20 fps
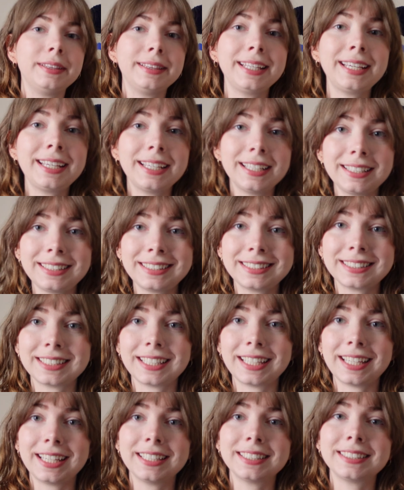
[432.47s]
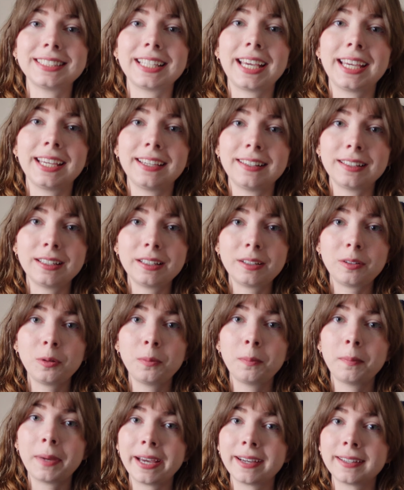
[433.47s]
this is a little
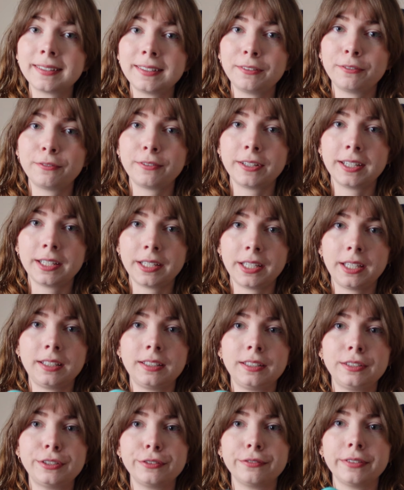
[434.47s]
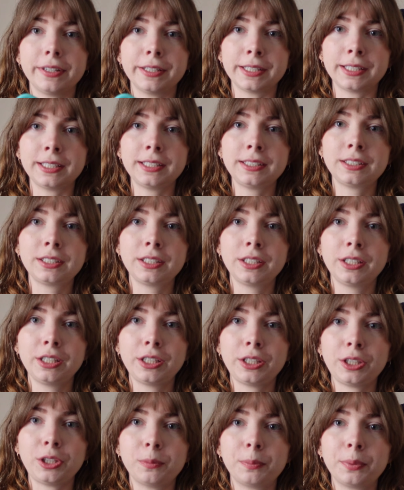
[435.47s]
magnifying device.
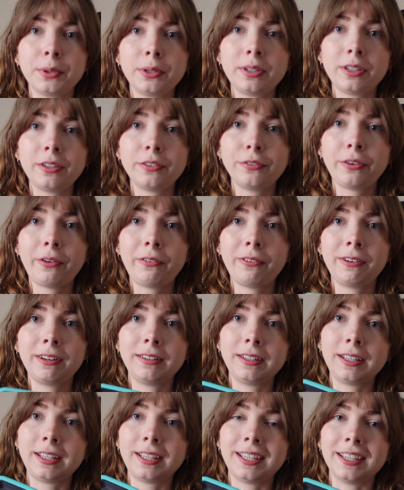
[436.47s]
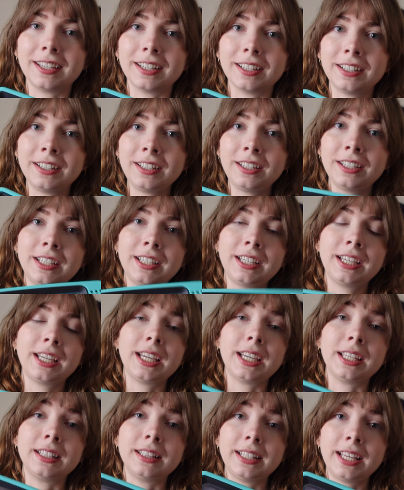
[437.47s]
You put your phone in here
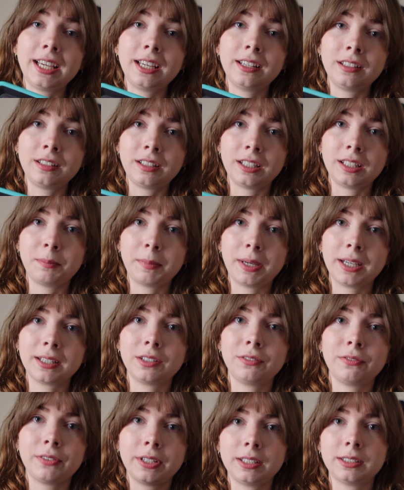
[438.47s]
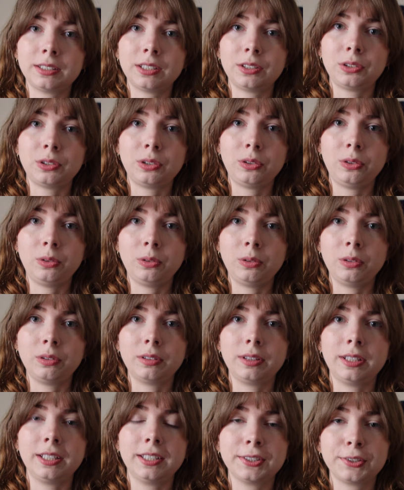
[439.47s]
and then it magnifies it to
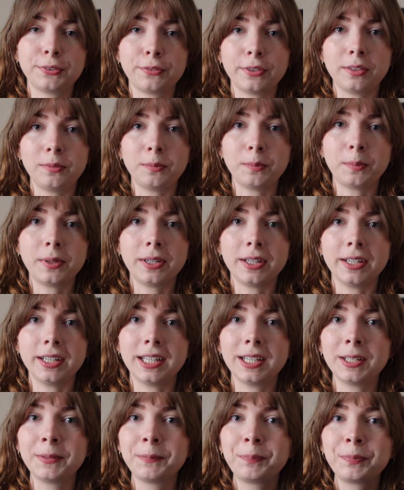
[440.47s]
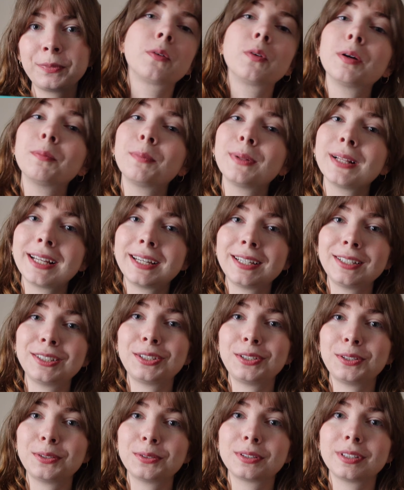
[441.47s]
this front part. What I'm planning to
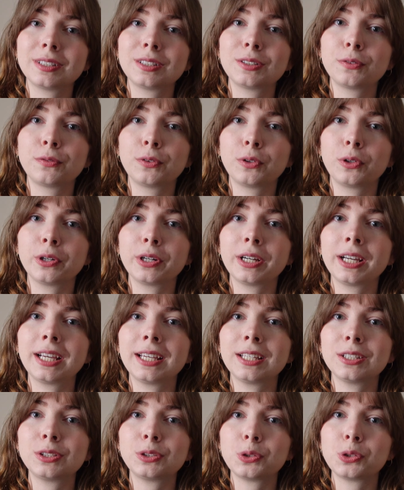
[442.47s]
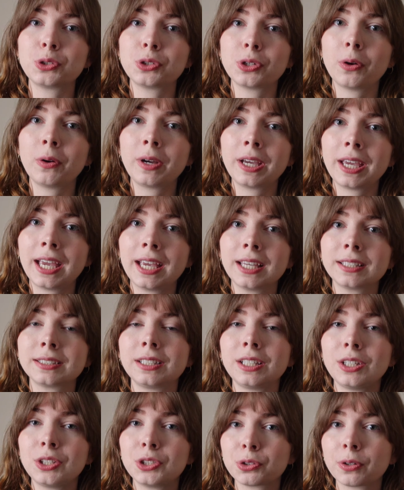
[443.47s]
use this for is to showcase
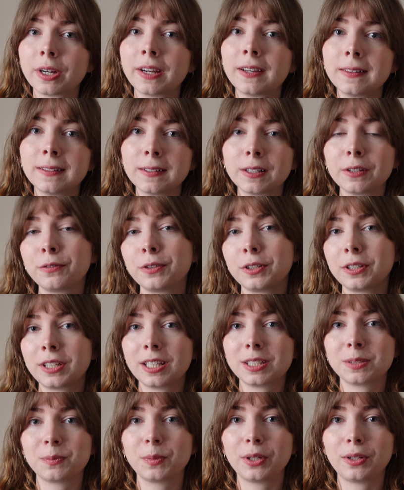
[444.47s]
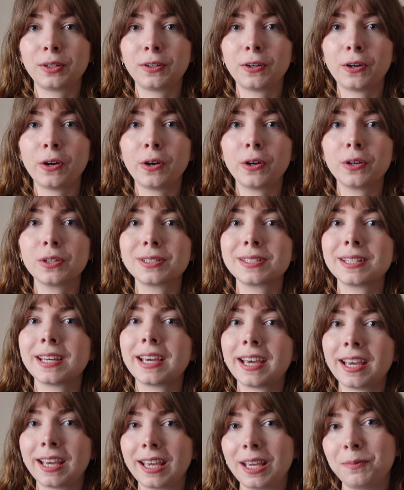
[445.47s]
the trailer for Gizmo and Oz
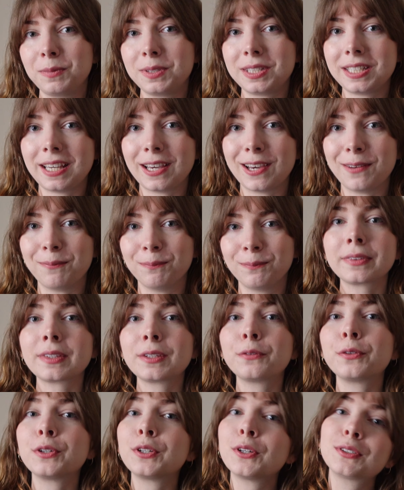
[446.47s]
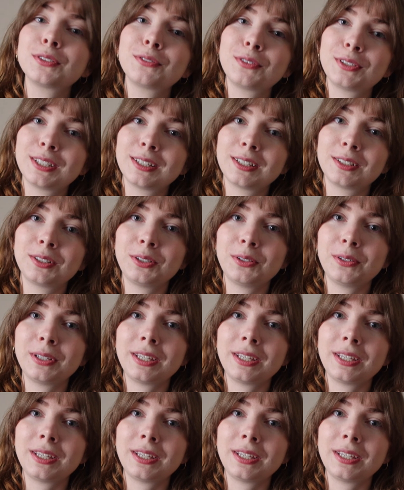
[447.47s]
at MCM. For those of you that are new